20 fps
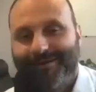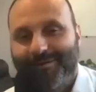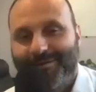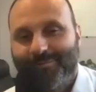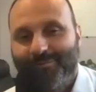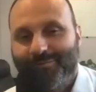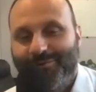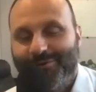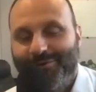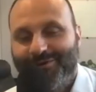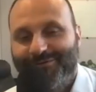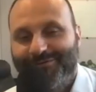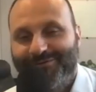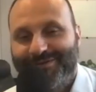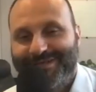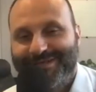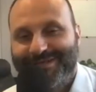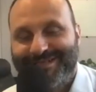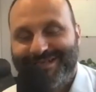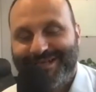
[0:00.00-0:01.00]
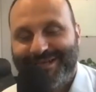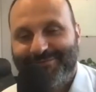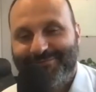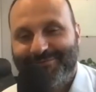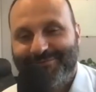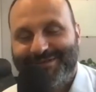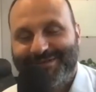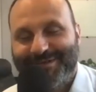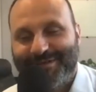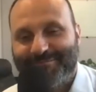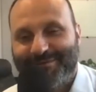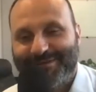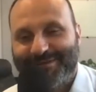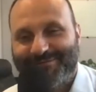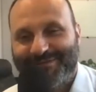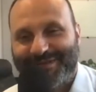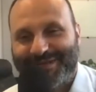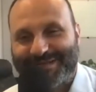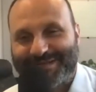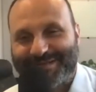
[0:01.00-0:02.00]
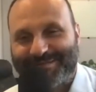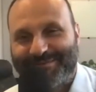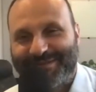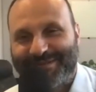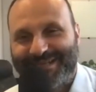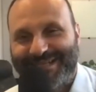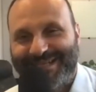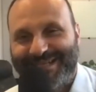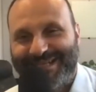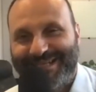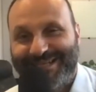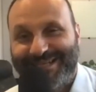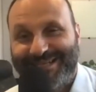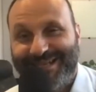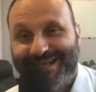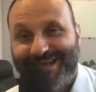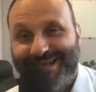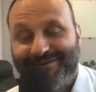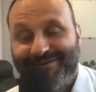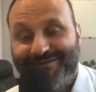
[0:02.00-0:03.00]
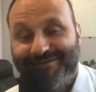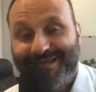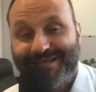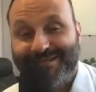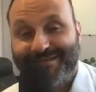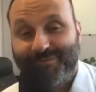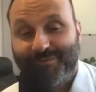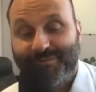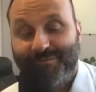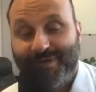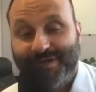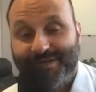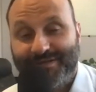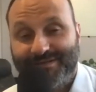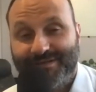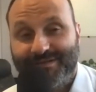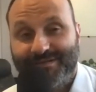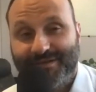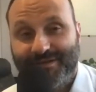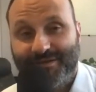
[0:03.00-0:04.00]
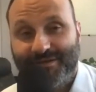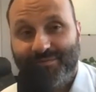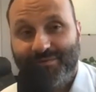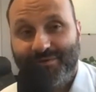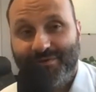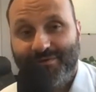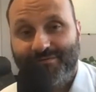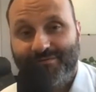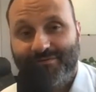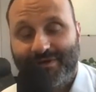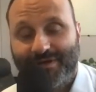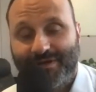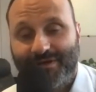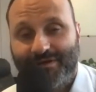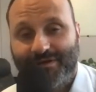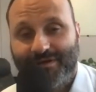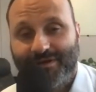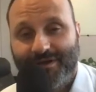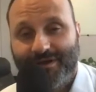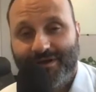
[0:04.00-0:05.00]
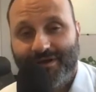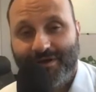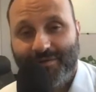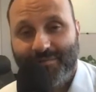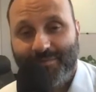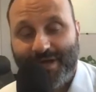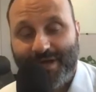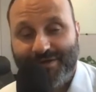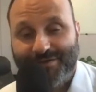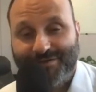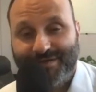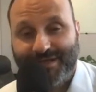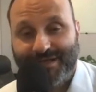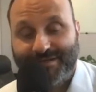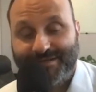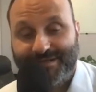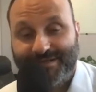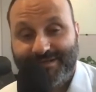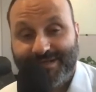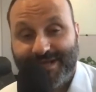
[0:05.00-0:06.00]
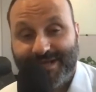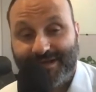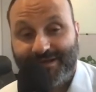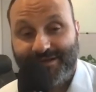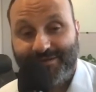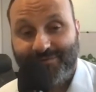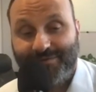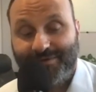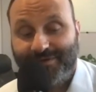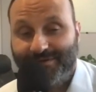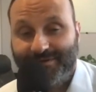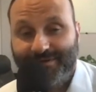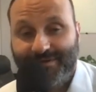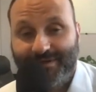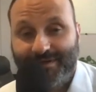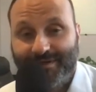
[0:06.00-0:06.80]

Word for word: beautifully said with so much flexibility in there and that's what makes it so beautiful i, I imagine that's exactly what